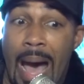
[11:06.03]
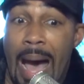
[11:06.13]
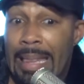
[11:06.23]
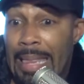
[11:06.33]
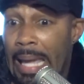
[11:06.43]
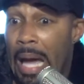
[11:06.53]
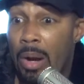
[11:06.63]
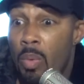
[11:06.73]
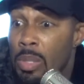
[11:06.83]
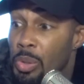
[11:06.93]
I think I
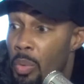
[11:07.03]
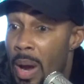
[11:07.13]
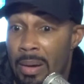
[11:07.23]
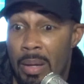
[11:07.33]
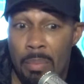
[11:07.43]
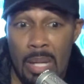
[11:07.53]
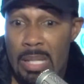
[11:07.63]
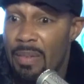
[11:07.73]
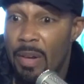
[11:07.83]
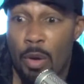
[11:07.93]
don't want you around them
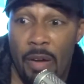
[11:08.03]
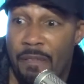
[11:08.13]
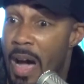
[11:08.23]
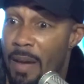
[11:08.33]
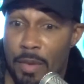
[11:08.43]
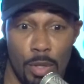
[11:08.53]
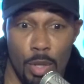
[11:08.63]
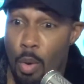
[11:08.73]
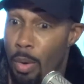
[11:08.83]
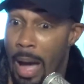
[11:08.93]
because even though they're 5 years
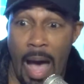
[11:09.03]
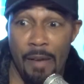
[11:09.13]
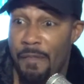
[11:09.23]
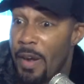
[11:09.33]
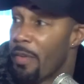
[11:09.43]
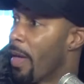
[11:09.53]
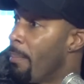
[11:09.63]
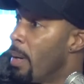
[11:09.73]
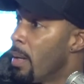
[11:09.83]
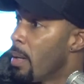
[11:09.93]
old, I fear them.